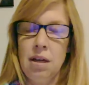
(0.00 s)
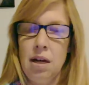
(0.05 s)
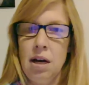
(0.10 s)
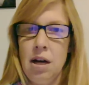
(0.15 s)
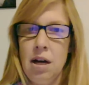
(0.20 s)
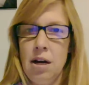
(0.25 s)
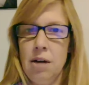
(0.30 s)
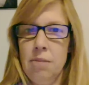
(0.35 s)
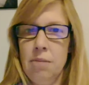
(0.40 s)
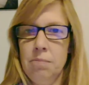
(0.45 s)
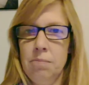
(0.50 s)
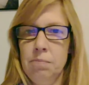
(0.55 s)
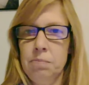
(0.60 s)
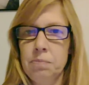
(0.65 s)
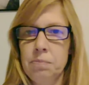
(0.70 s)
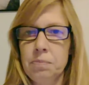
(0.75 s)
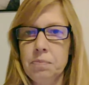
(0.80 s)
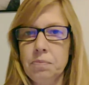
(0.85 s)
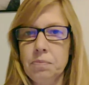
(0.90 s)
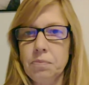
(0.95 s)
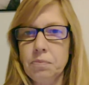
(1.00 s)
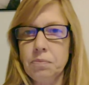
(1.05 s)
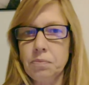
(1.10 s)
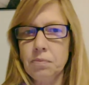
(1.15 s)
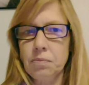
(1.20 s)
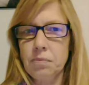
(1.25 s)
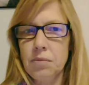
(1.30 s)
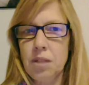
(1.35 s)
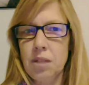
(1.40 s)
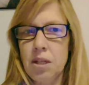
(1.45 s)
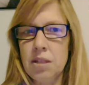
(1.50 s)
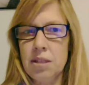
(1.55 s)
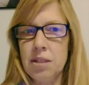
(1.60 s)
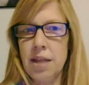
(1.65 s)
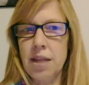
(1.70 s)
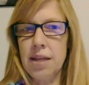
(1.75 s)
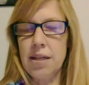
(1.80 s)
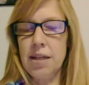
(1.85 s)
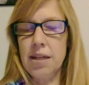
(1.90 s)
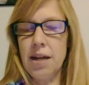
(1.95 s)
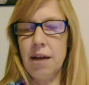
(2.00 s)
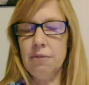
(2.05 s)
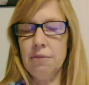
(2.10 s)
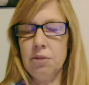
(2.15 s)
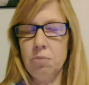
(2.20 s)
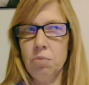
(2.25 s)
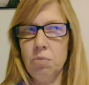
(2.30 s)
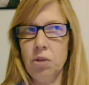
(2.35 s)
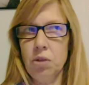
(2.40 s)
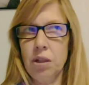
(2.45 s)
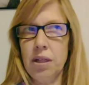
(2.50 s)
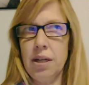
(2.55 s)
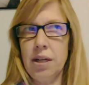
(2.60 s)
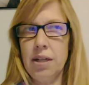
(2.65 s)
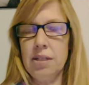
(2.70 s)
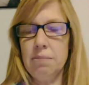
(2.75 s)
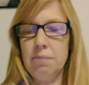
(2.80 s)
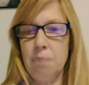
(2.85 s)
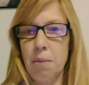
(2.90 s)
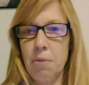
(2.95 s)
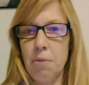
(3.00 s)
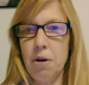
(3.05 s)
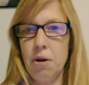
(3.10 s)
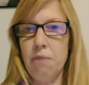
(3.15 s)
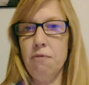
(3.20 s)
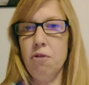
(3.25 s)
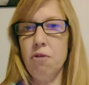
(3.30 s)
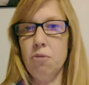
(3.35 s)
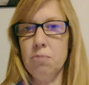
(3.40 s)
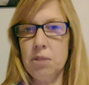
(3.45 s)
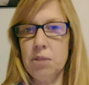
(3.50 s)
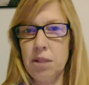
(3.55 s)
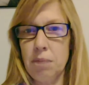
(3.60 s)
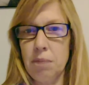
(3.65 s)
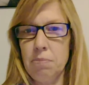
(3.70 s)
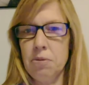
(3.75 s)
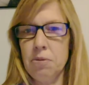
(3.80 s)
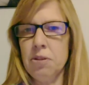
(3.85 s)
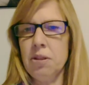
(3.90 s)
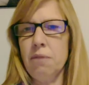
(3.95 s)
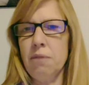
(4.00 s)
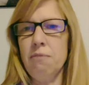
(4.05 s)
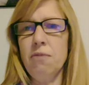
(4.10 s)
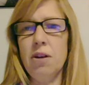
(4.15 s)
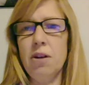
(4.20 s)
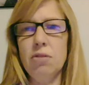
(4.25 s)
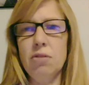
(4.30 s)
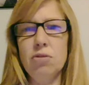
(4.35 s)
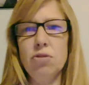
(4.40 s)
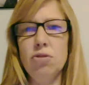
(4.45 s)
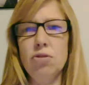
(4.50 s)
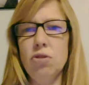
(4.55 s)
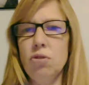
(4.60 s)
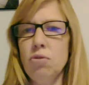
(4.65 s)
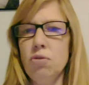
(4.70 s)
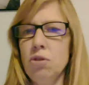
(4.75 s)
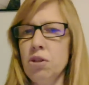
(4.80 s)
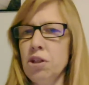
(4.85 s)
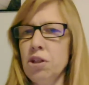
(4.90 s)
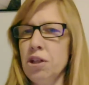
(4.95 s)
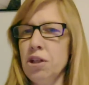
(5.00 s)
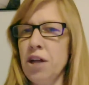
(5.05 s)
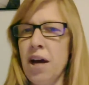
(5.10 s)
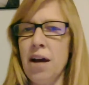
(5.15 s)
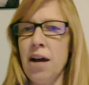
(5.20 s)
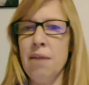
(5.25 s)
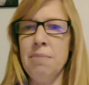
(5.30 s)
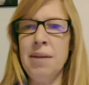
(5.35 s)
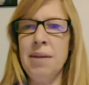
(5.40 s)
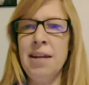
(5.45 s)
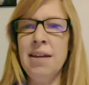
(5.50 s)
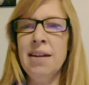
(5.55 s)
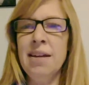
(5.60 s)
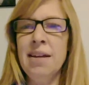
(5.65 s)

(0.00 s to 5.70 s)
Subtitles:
Um, because they did have some really nice memory foam slippers that felt so good on me,